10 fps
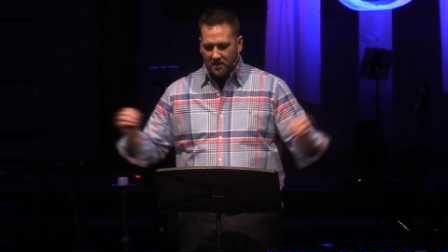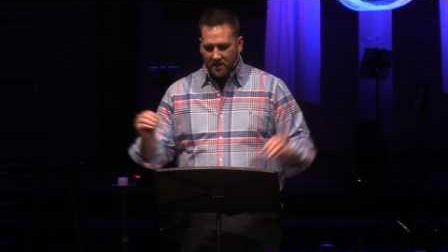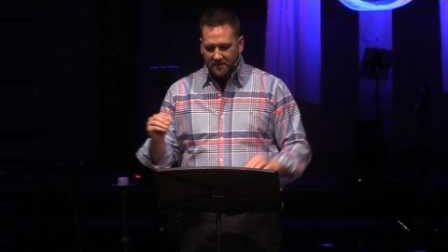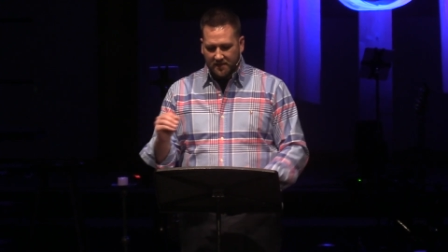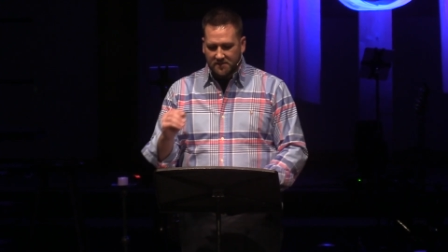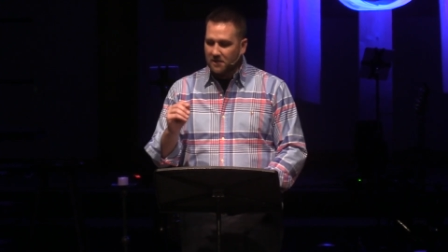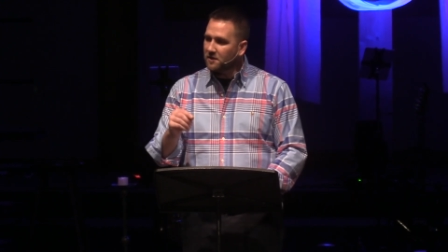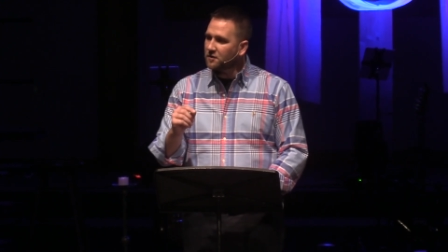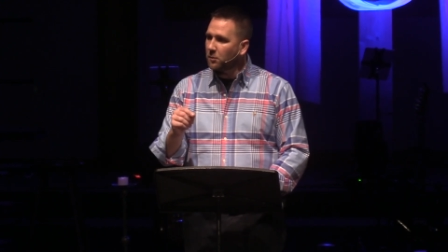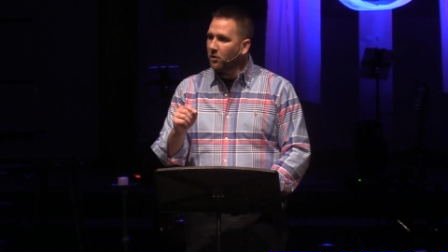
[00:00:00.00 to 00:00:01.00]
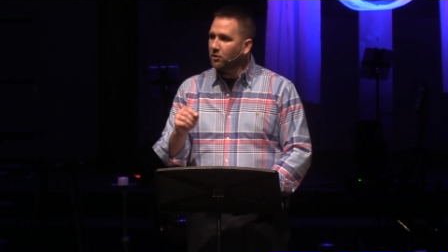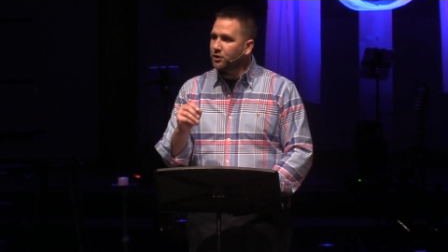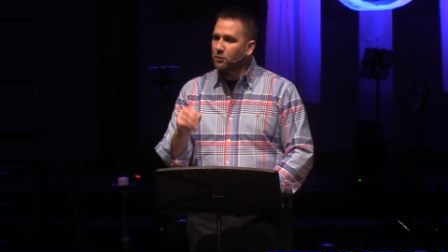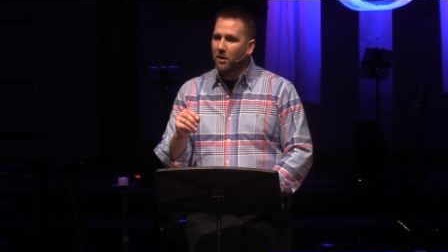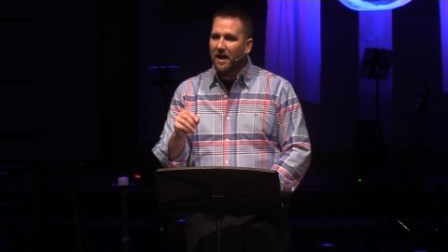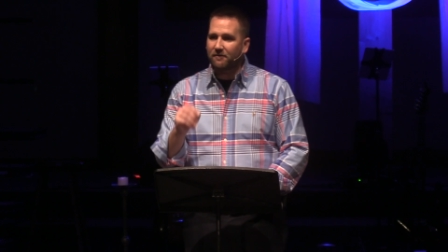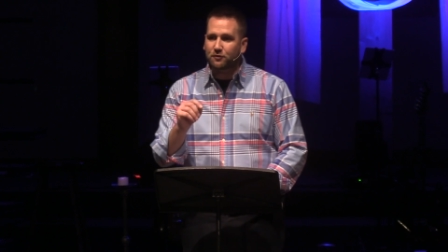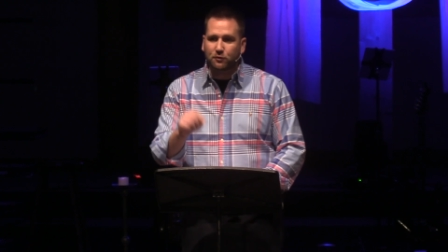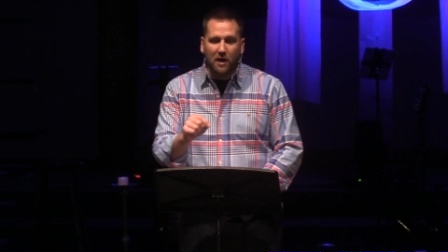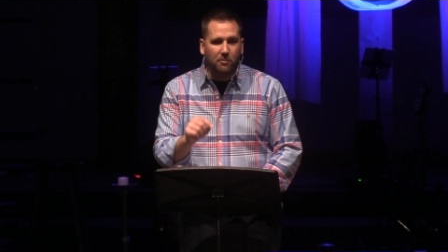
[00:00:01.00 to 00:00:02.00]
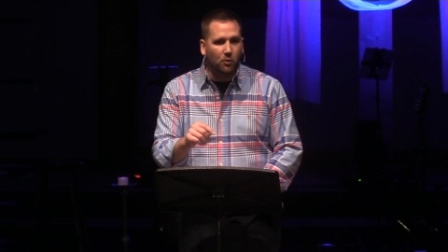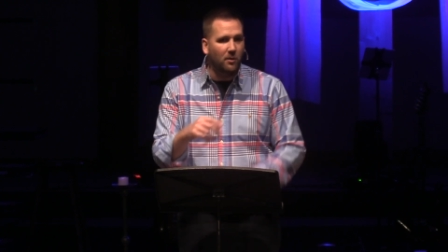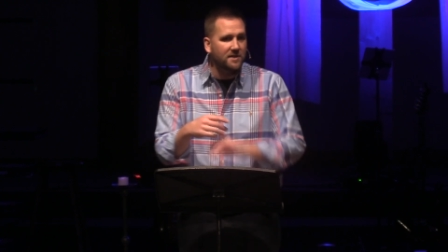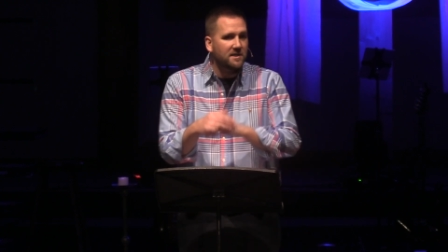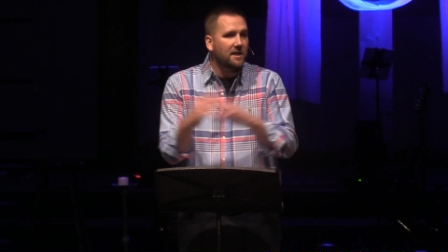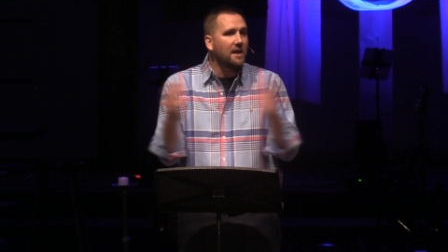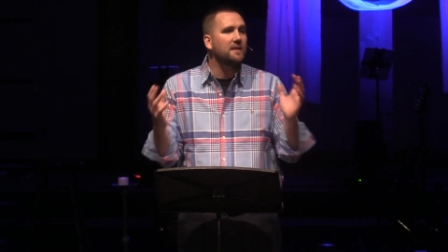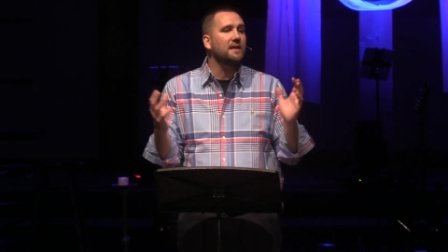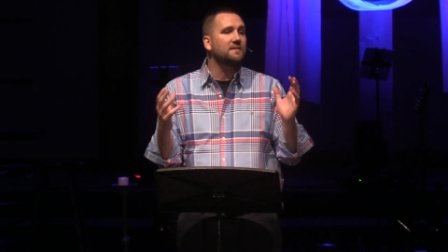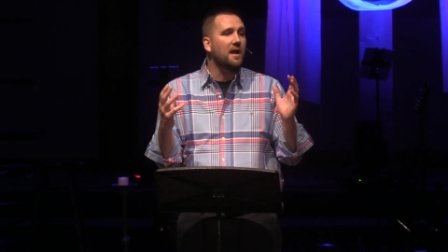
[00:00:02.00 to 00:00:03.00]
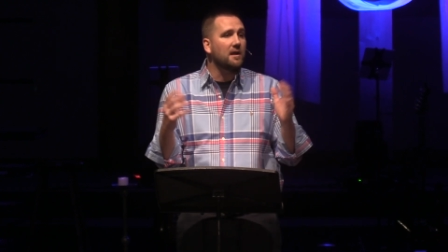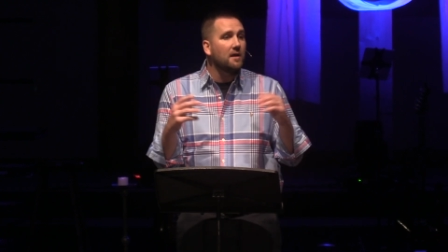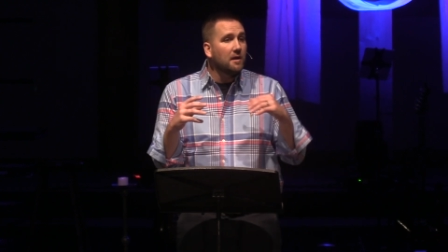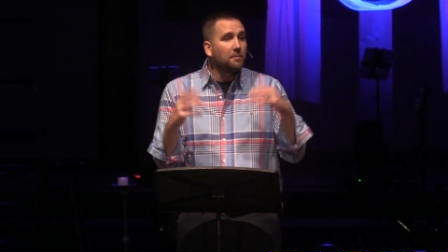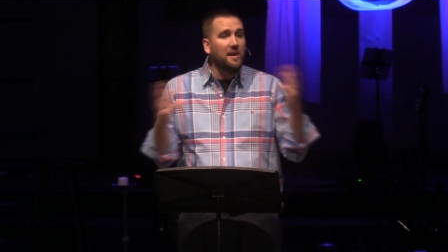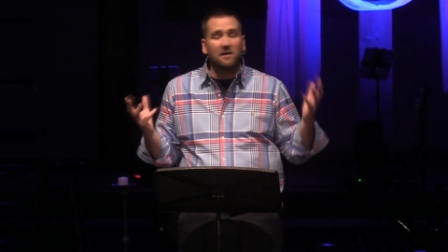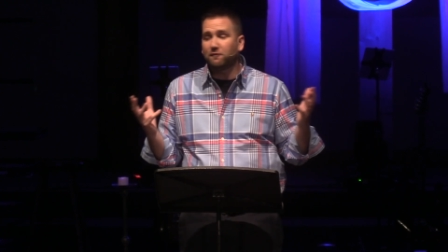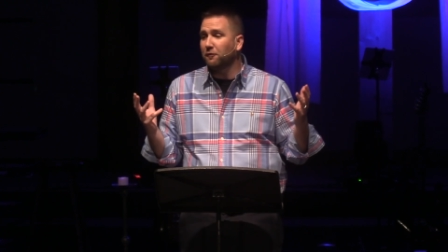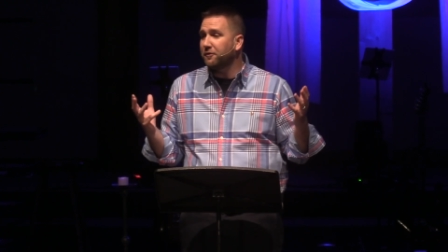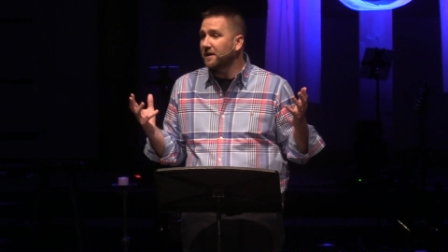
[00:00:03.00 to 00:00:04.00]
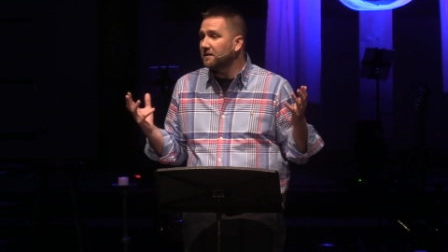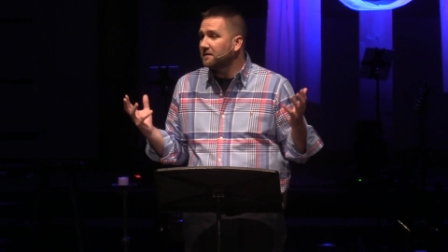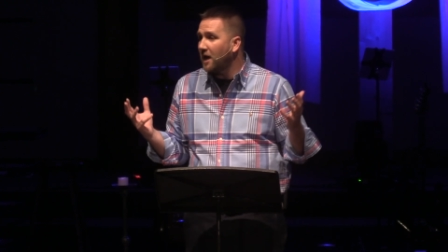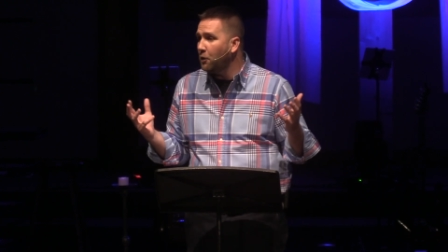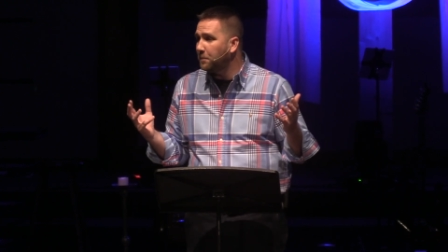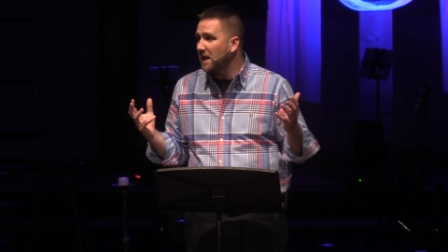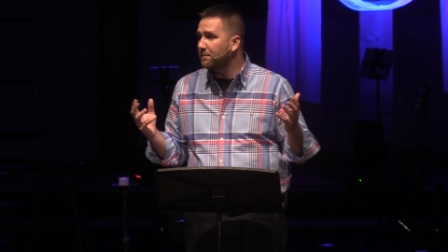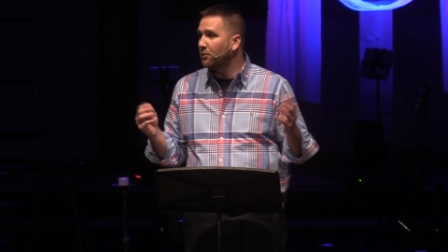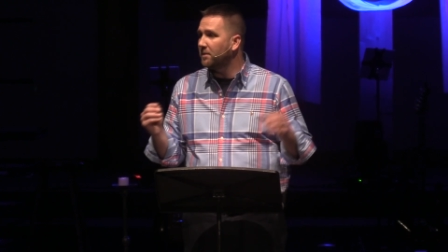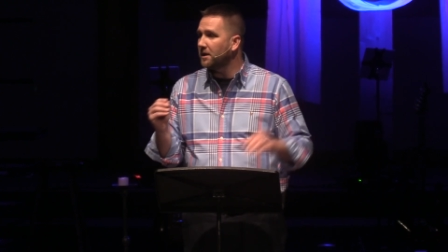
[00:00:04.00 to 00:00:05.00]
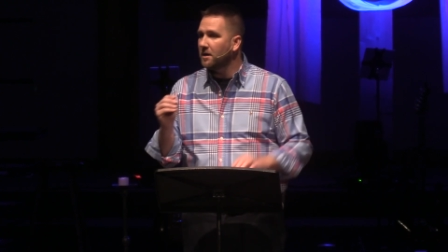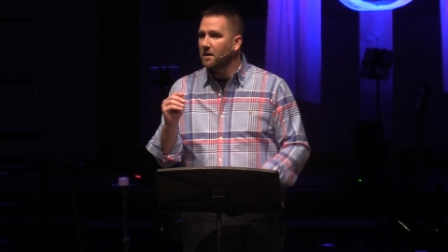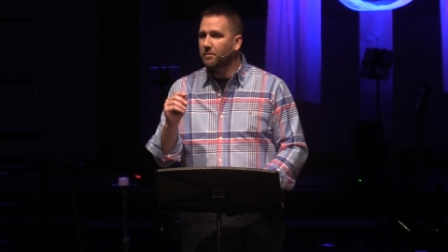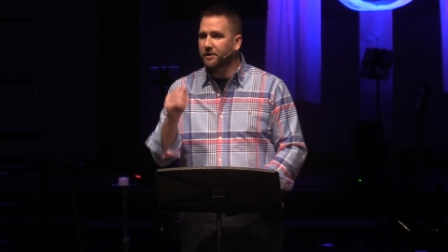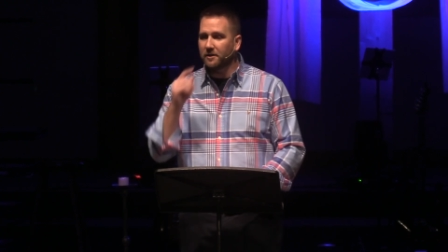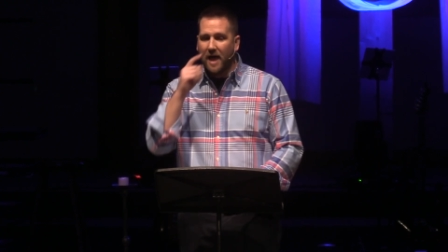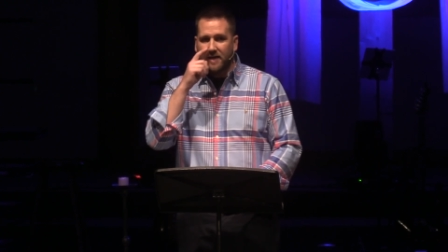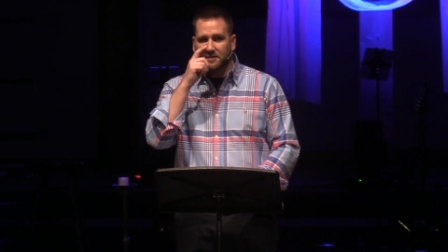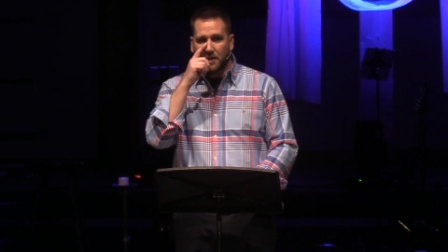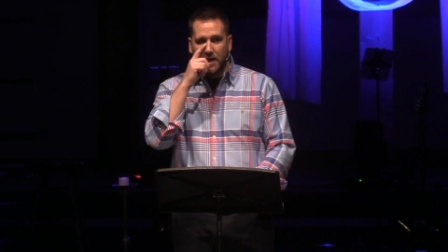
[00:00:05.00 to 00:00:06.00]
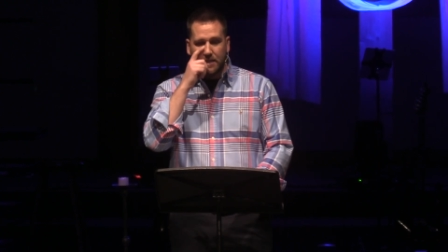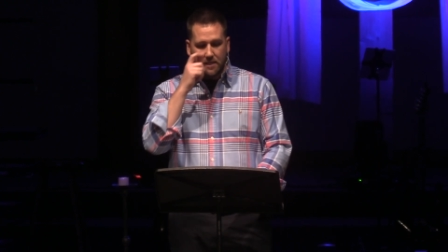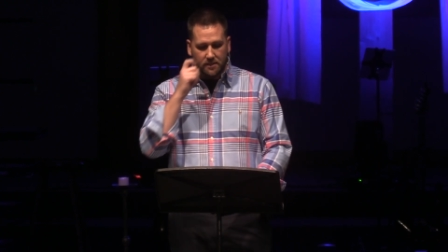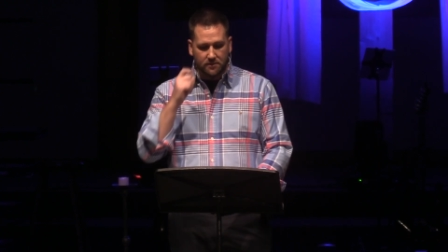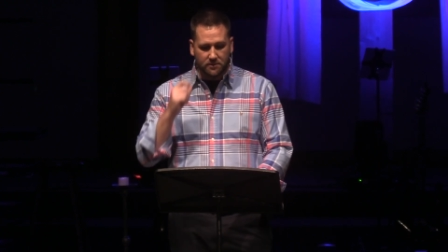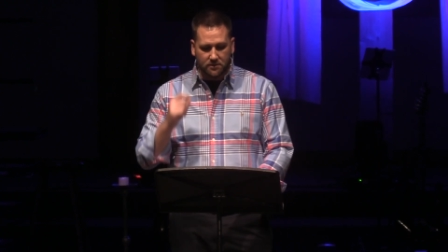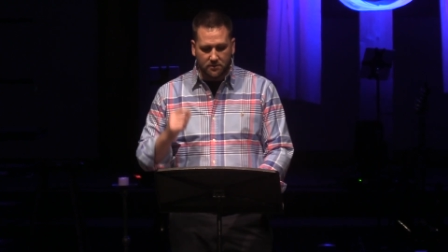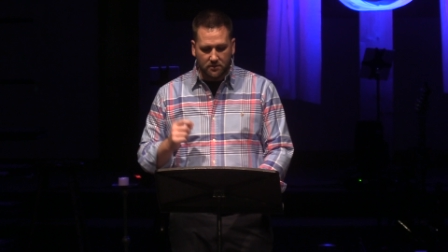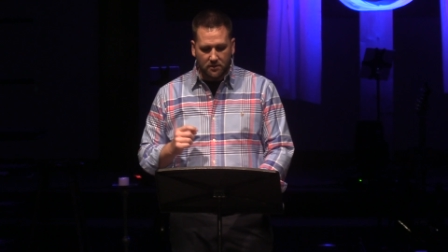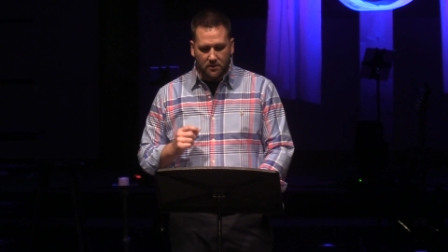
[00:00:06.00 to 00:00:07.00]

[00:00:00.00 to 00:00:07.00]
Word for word: He says, In this world you will have trouble. Once again, that's not a peaceful thing to tell people, but, but the last line is,